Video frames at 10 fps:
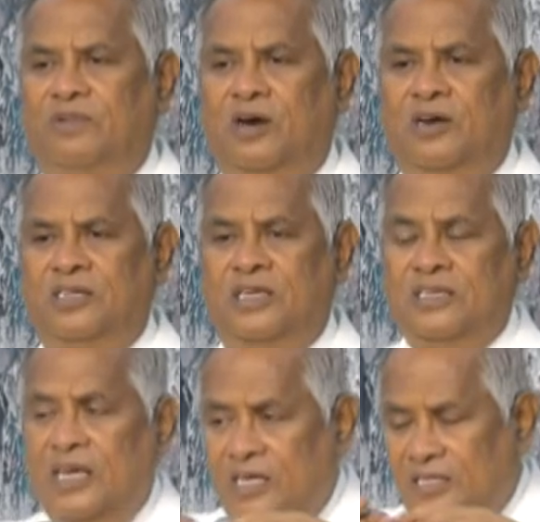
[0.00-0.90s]
of
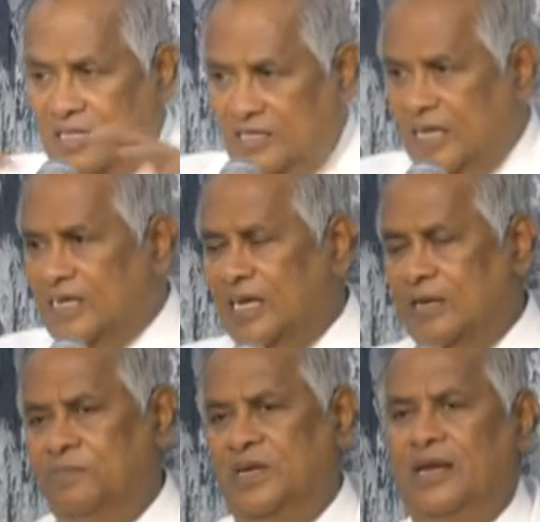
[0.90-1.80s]
darkness, that there
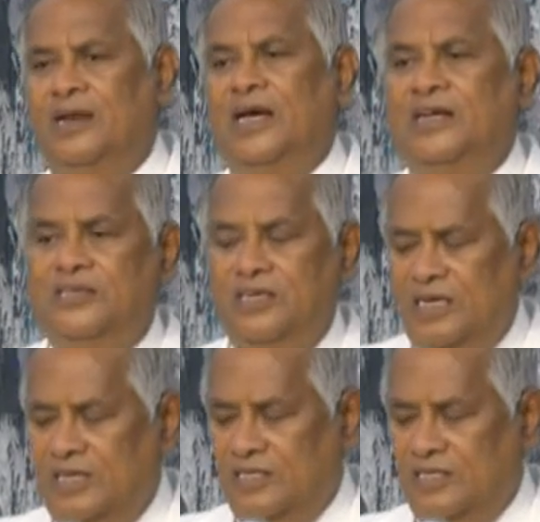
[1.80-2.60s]
can be a light,